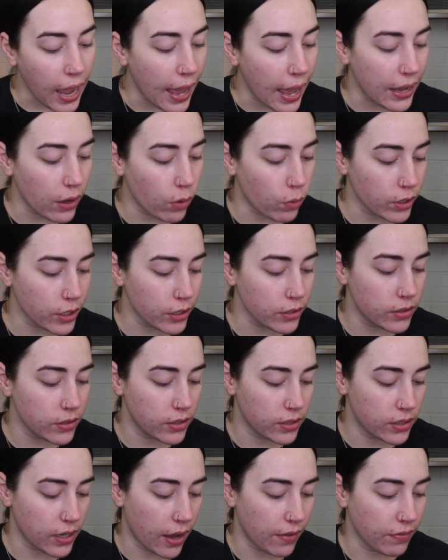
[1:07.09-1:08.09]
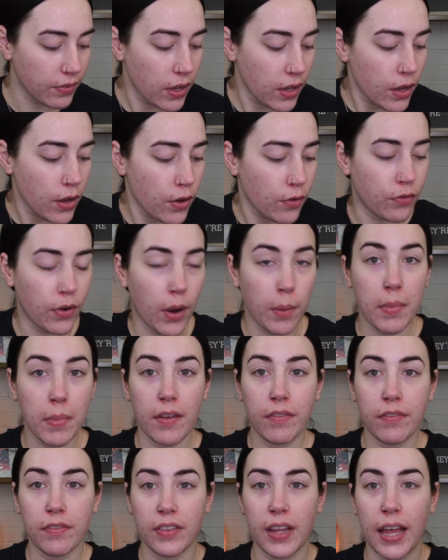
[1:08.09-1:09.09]
I ordered stuff
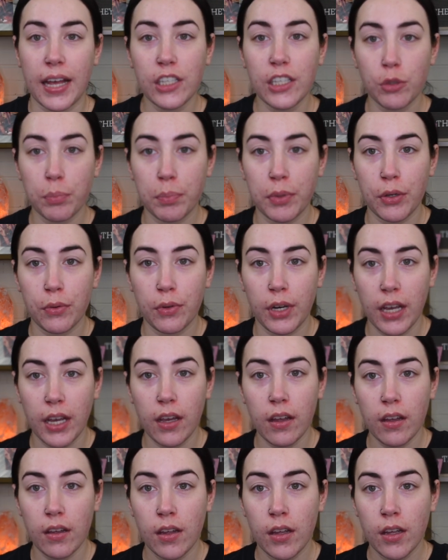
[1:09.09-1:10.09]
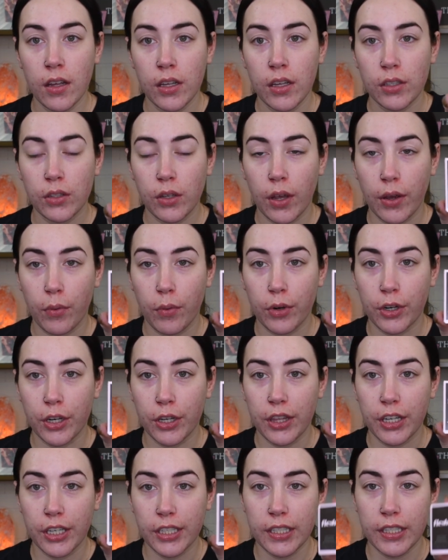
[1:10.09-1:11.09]
from Flesh Beauty. So I
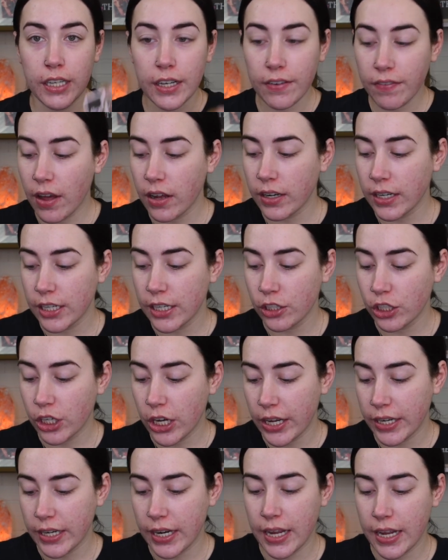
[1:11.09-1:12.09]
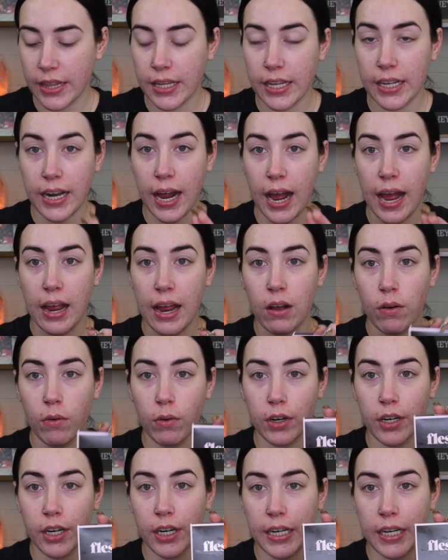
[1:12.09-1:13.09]
ordered their stick foundation, and then I
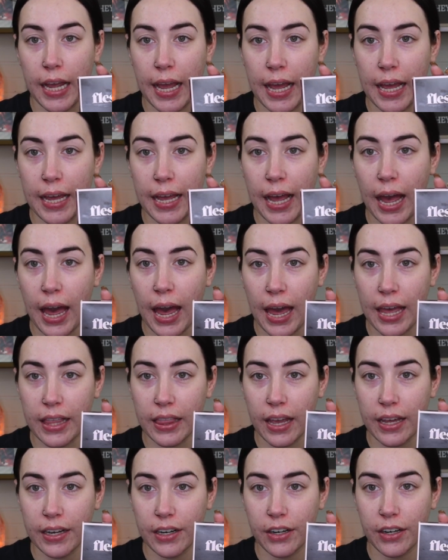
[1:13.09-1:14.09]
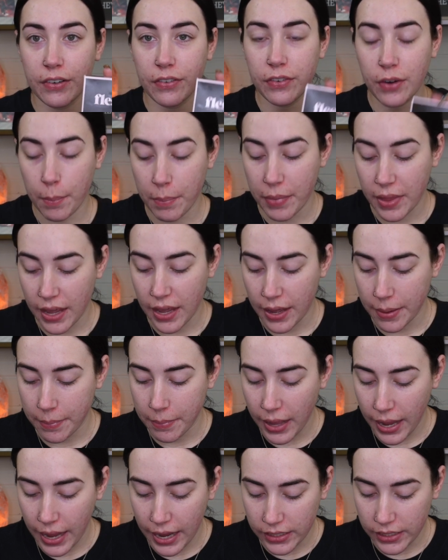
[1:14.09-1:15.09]
ordered a highlighter from
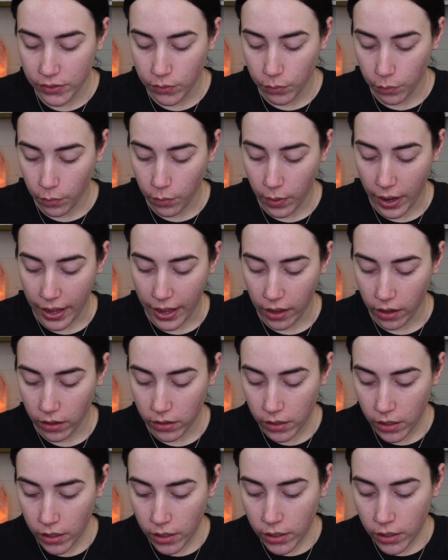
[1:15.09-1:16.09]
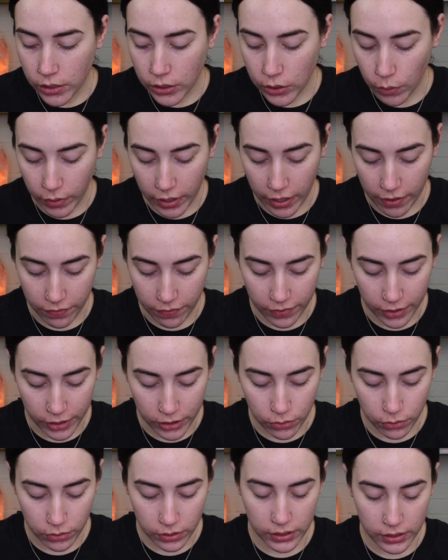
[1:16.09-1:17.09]
them as well. So when I
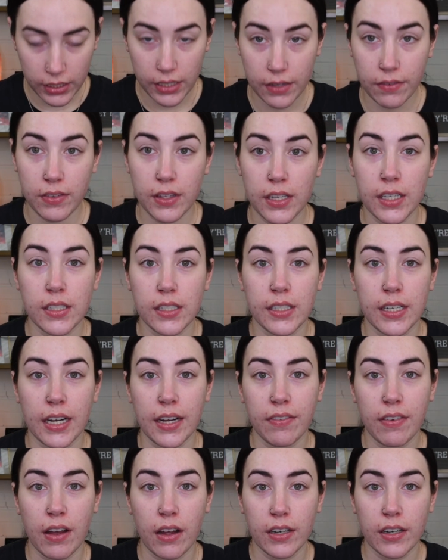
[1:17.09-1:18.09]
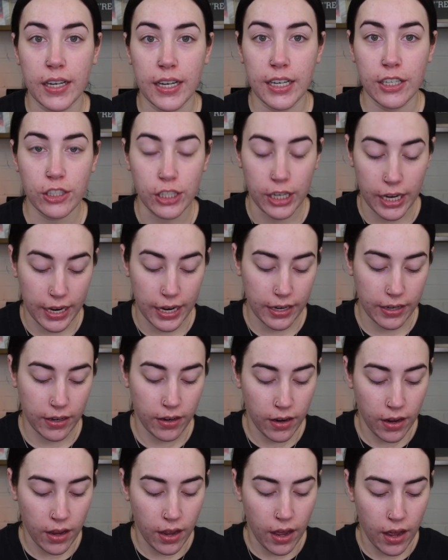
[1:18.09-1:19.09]
first received the stick
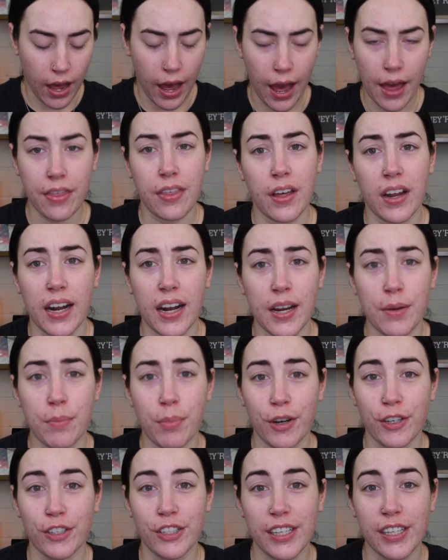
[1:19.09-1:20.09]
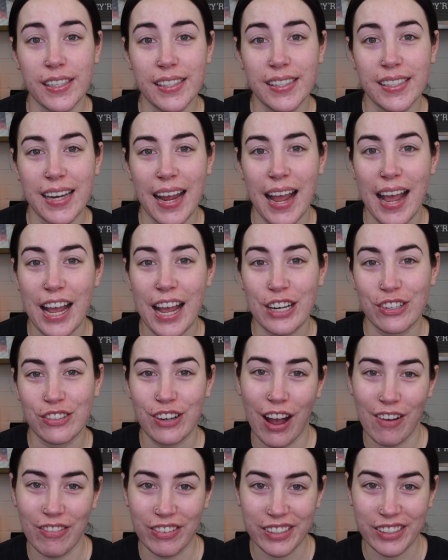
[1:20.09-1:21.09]
foundation, I thought I had purchased a
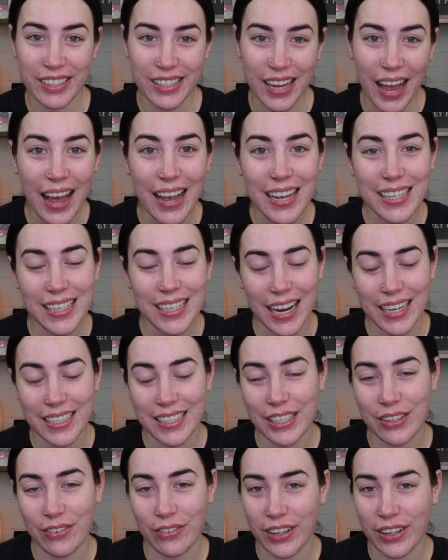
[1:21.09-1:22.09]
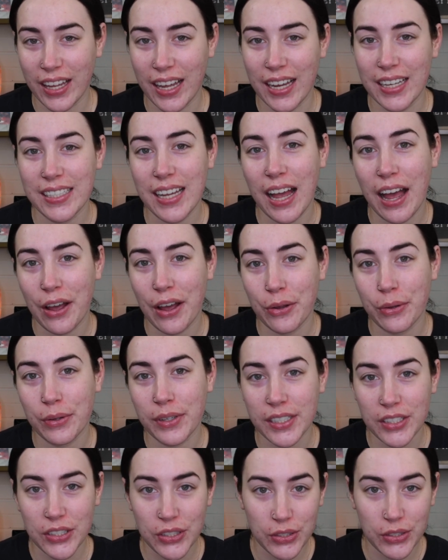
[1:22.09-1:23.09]
travel size. I didn't realize
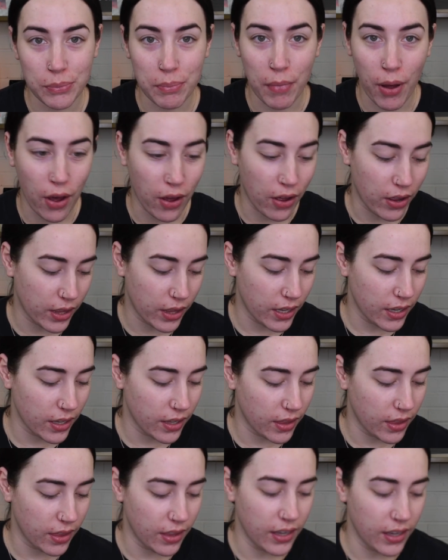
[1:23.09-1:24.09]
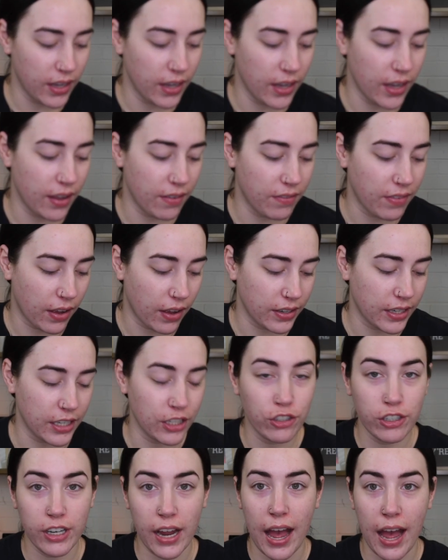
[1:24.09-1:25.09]
how small the
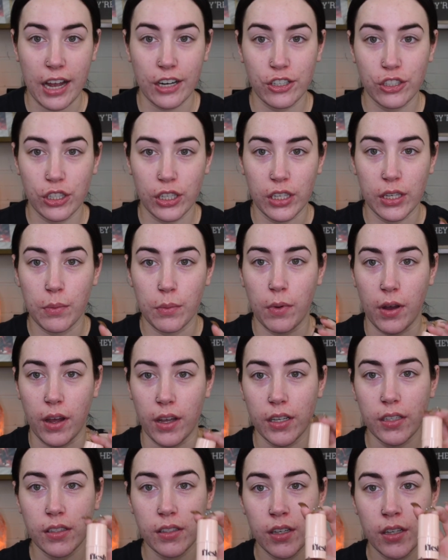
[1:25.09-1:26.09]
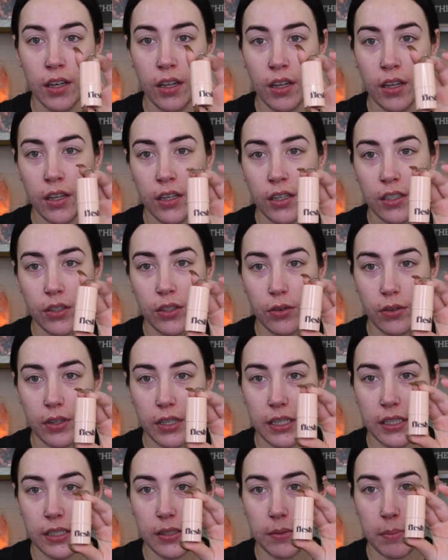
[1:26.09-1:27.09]
foundation actually was. So
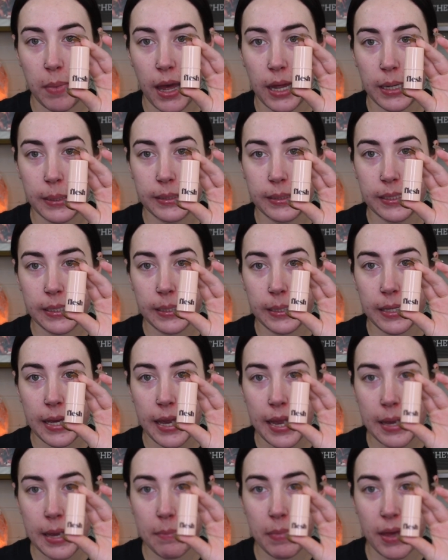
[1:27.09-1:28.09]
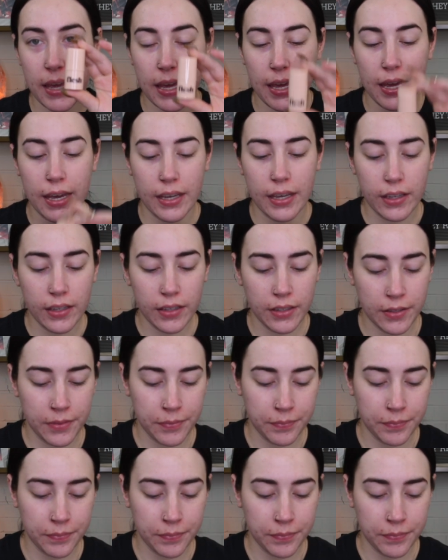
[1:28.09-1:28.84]
it is about yay big.